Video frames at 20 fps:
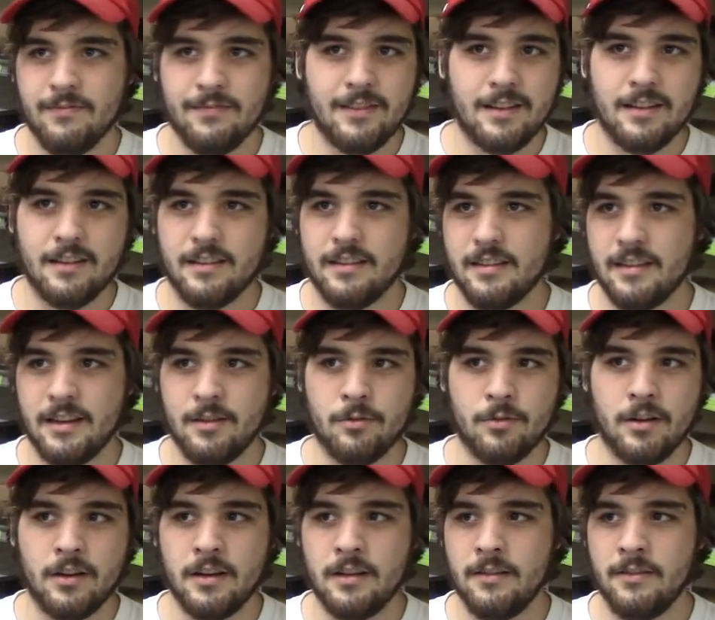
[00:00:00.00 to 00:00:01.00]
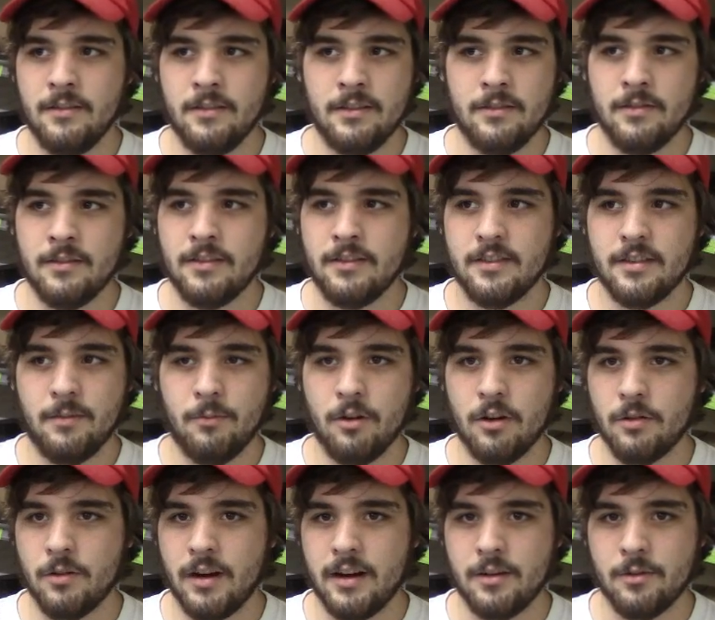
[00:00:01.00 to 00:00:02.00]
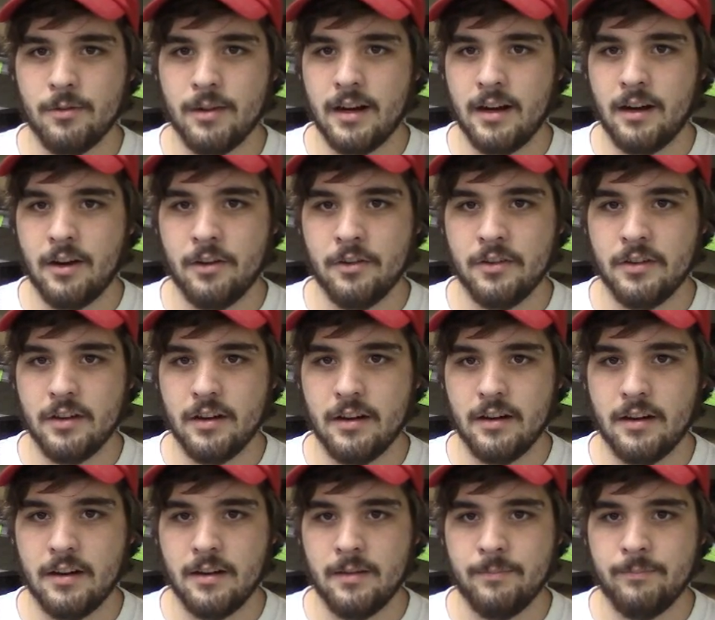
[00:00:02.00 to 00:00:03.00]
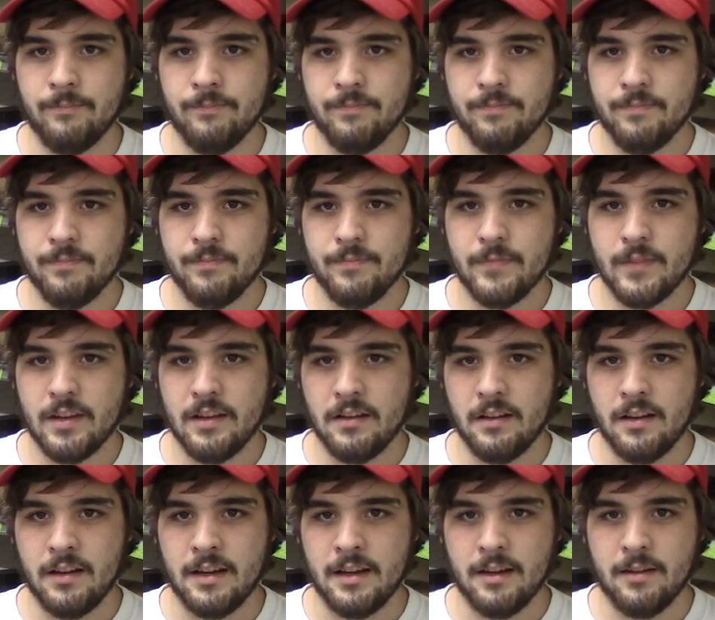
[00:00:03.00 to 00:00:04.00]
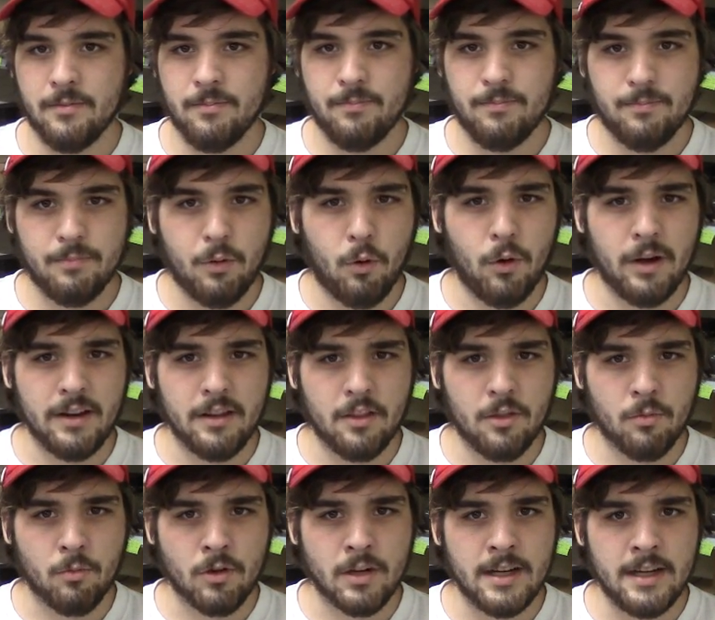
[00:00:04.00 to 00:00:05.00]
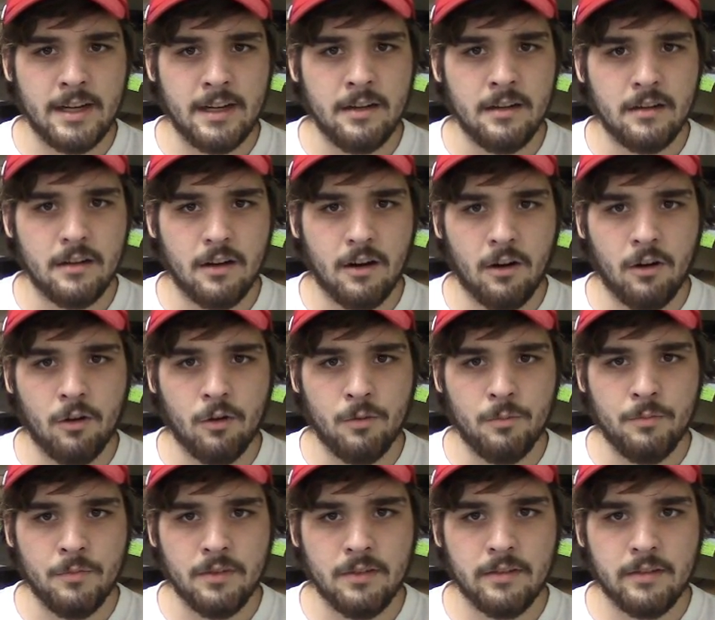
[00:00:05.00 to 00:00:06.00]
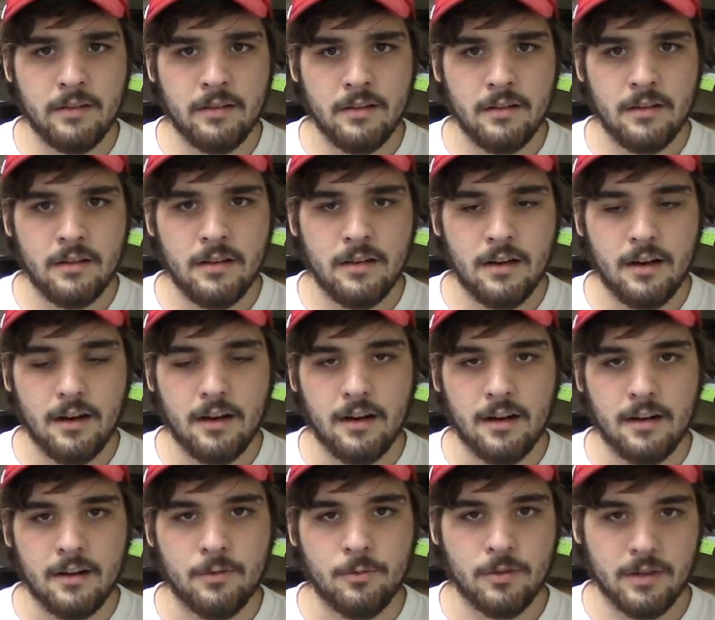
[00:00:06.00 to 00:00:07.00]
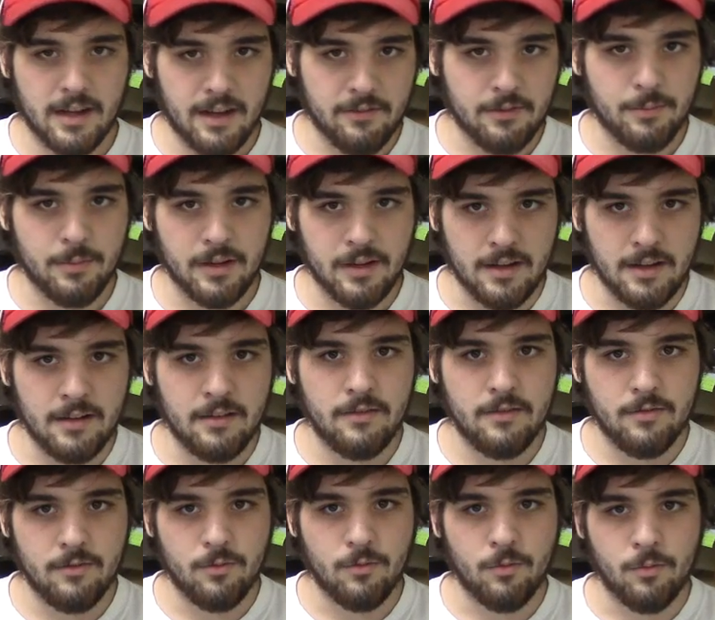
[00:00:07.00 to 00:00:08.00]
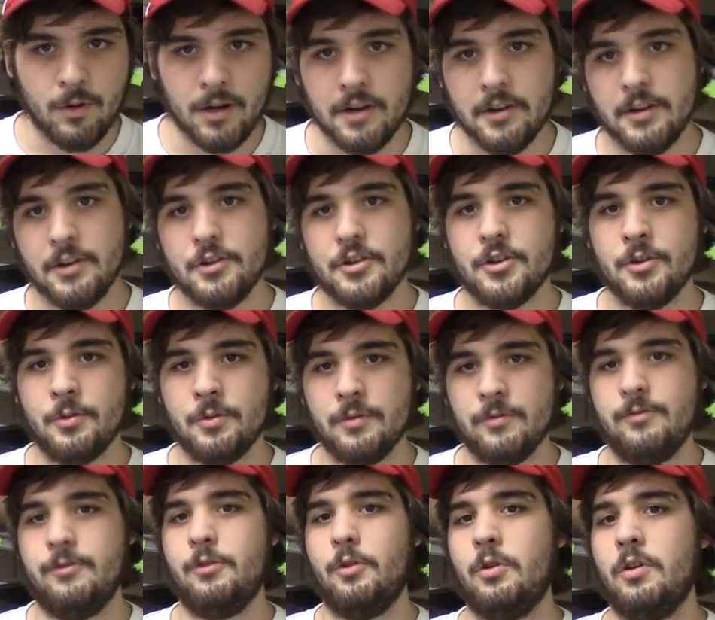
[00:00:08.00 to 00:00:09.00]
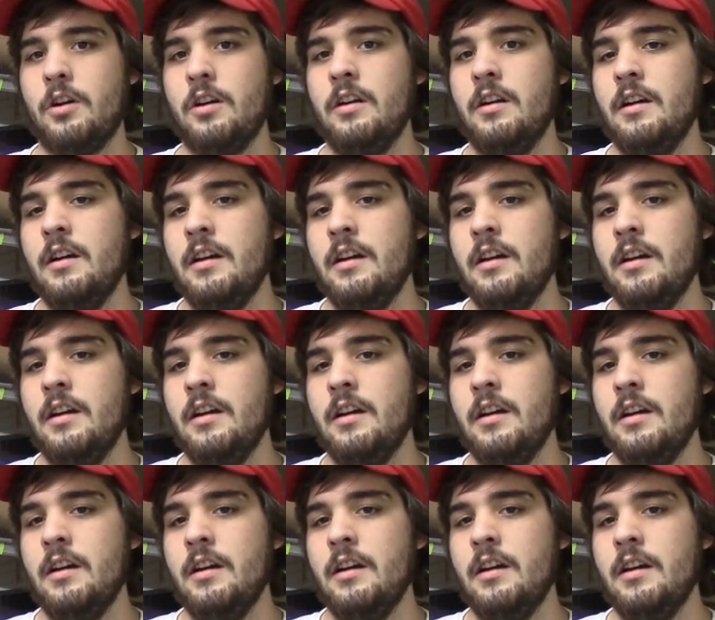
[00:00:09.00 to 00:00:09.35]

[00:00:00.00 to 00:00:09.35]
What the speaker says: Let's see, somewhere right around like 0.3 ohms would have to be where you're shooting for.